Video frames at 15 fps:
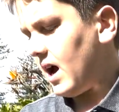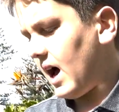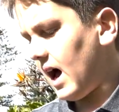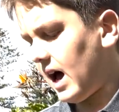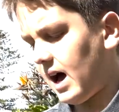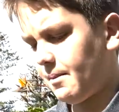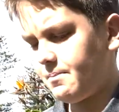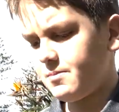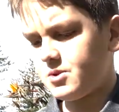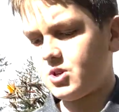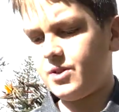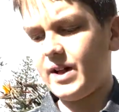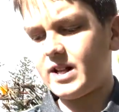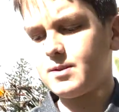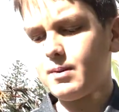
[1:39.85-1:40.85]
So
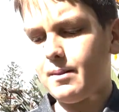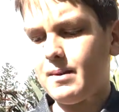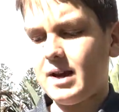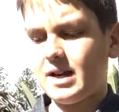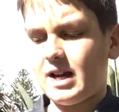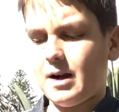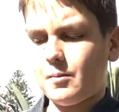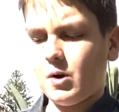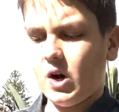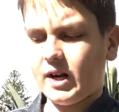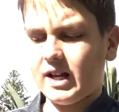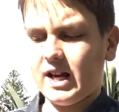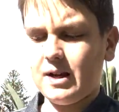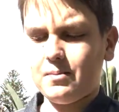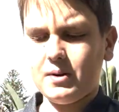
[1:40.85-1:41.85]
that's my main camera. I
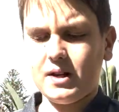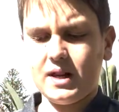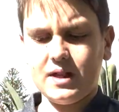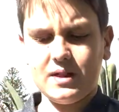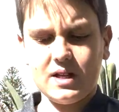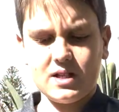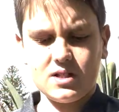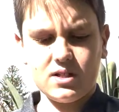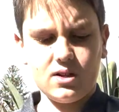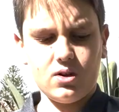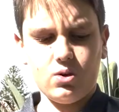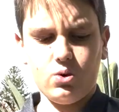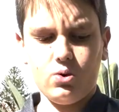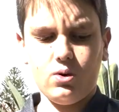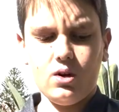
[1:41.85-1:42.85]
keep it in this
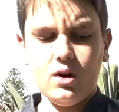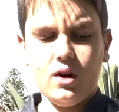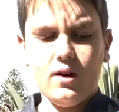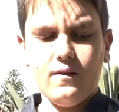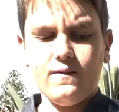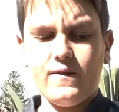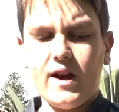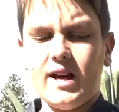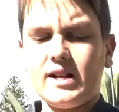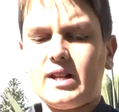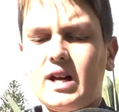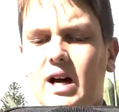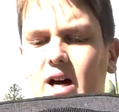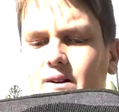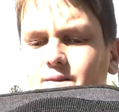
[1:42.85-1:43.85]
little
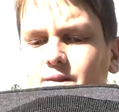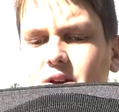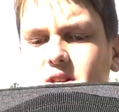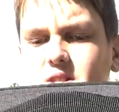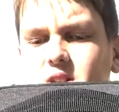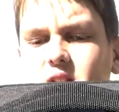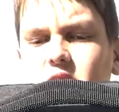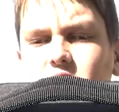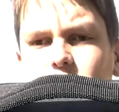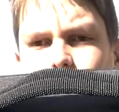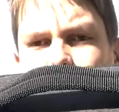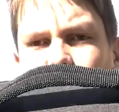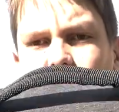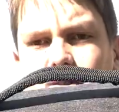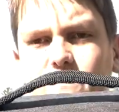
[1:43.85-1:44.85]
Vanguard Vesta
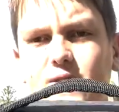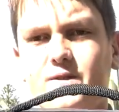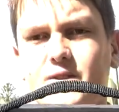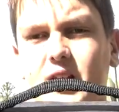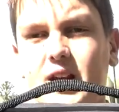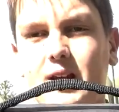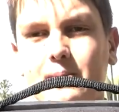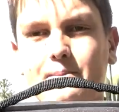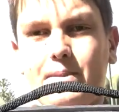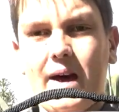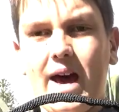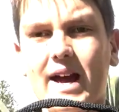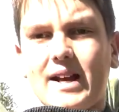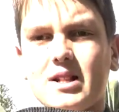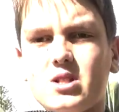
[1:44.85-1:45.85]
Aspire 15
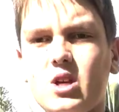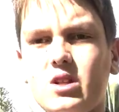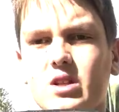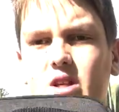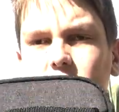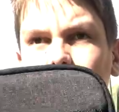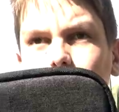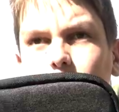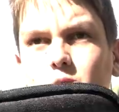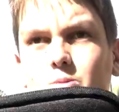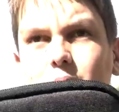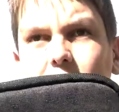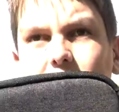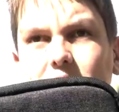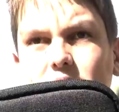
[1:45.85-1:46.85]
bag. It's only a small
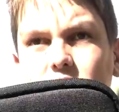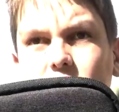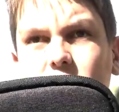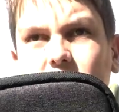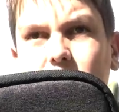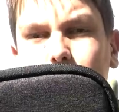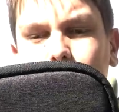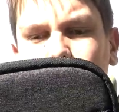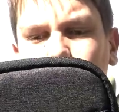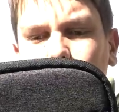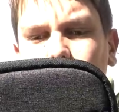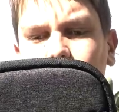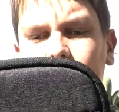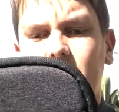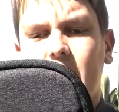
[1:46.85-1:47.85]
bag, don't need a big
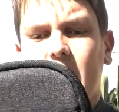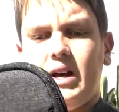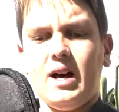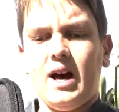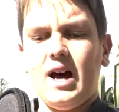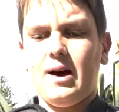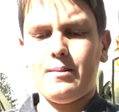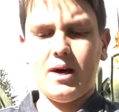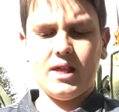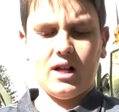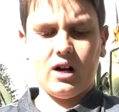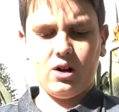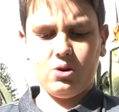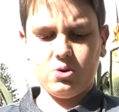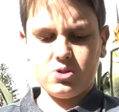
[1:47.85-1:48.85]
one. And then
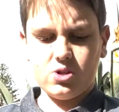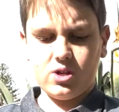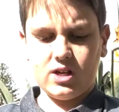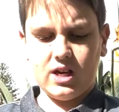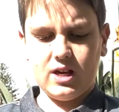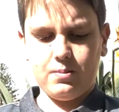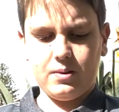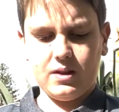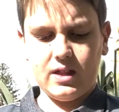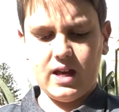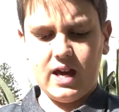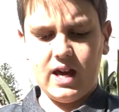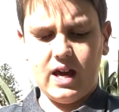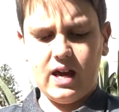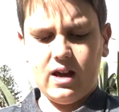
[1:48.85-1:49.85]
I also keep in
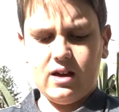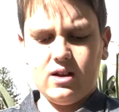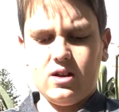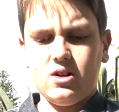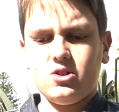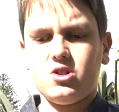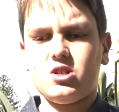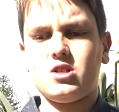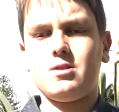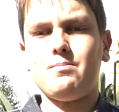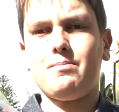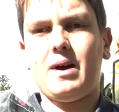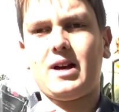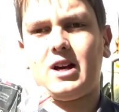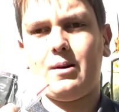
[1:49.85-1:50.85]
there just some
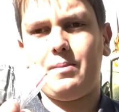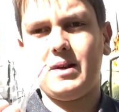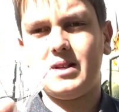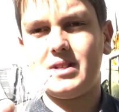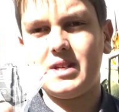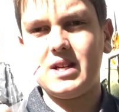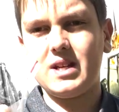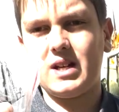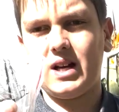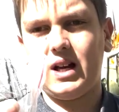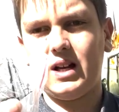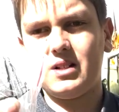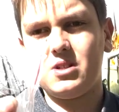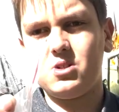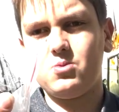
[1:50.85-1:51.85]
backup SD
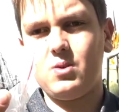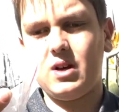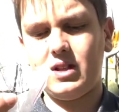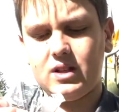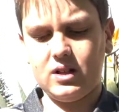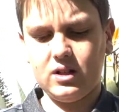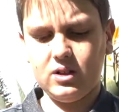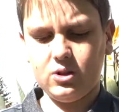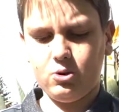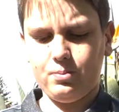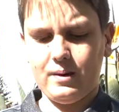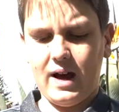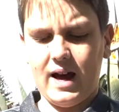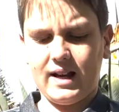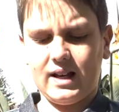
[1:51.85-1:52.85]
cards as well in a little
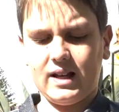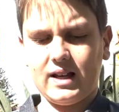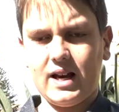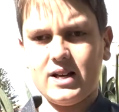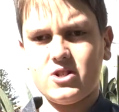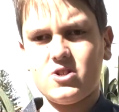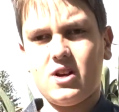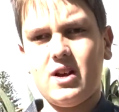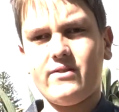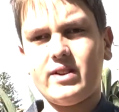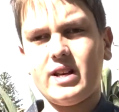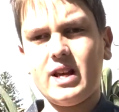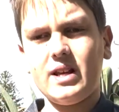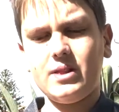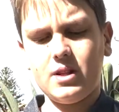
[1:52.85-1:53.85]
bag in case I ever
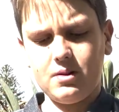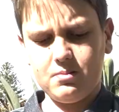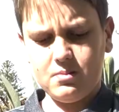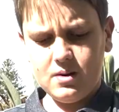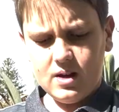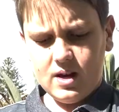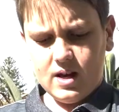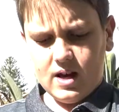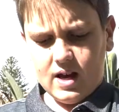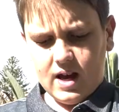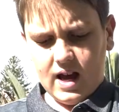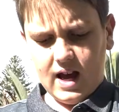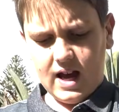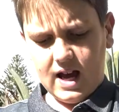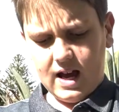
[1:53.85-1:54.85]
need them.
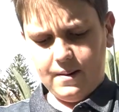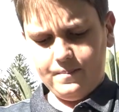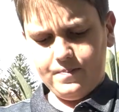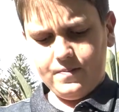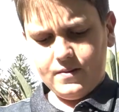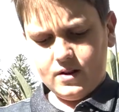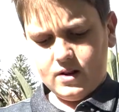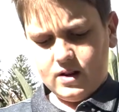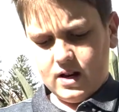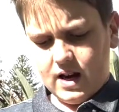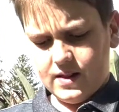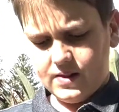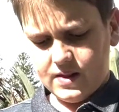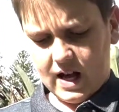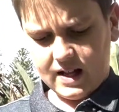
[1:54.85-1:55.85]

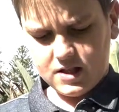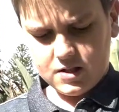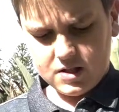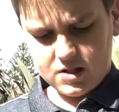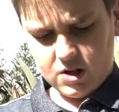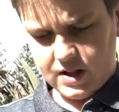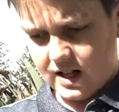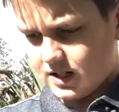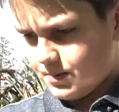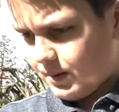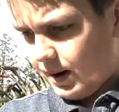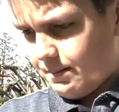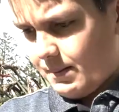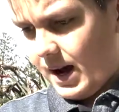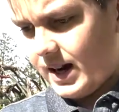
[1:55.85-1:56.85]
And that's my
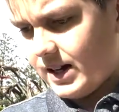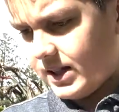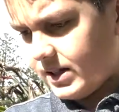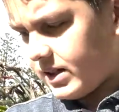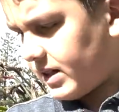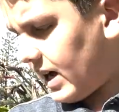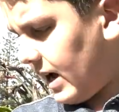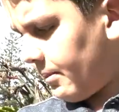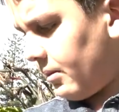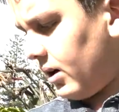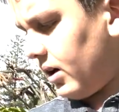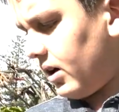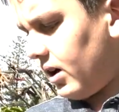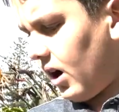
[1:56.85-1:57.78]
main camera.